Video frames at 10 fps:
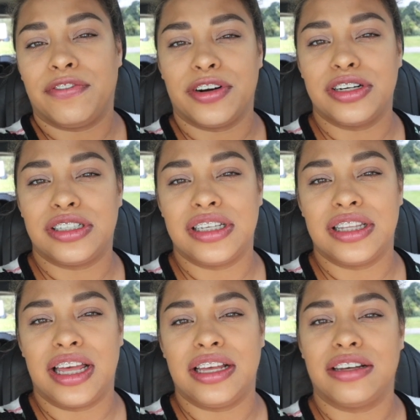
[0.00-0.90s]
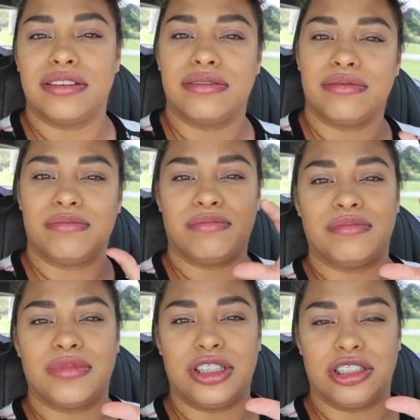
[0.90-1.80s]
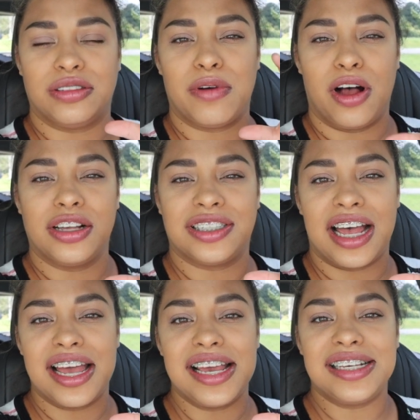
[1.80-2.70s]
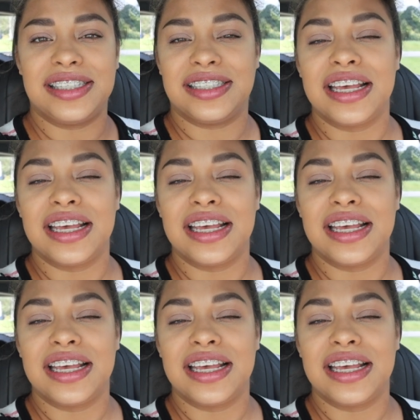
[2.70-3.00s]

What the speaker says: first in like the small size.